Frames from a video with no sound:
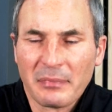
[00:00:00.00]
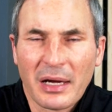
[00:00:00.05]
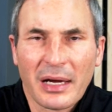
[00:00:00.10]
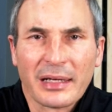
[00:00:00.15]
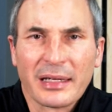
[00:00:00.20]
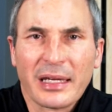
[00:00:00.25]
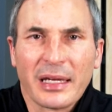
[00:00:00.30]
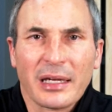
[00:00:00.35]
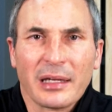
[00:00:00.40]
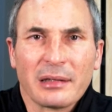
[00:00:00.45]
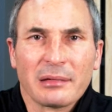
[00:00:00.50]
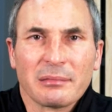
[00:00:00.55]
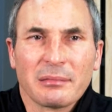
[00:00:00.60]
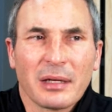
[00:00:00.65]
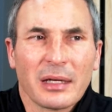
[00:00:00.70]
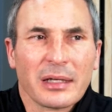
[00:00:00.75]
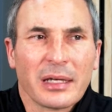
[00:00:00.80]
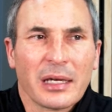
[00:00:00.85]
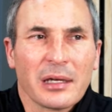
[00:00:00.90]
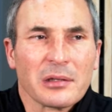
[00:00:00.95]
I can't
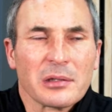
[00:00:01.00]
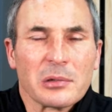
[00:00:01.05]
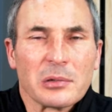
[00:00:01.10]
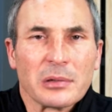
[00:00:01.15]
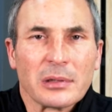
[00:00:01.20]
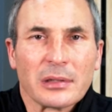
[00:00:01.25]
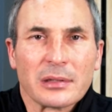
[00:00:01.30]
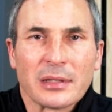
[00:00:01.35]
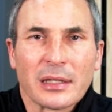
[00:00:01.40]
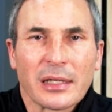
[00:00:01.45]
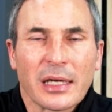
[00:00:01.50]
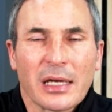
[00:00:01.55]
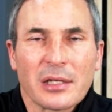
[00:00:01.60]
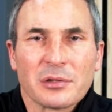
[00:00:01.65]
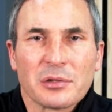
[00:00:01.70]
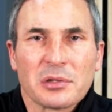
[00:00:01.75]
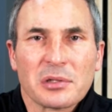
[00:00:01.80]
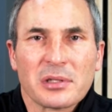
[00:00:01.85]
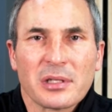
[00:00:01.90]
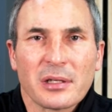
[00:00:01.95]
do this. I can't
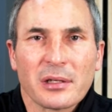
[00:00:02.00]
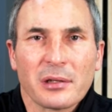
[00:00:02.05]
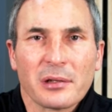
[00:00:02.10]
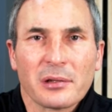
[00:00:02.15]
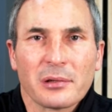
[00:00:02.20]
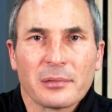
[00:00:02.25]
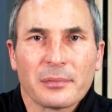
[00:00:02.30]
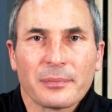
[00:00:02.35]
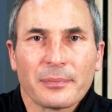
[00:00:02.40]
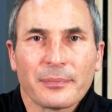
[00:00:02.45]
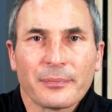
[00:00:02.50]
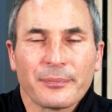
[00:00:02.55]
just sit here.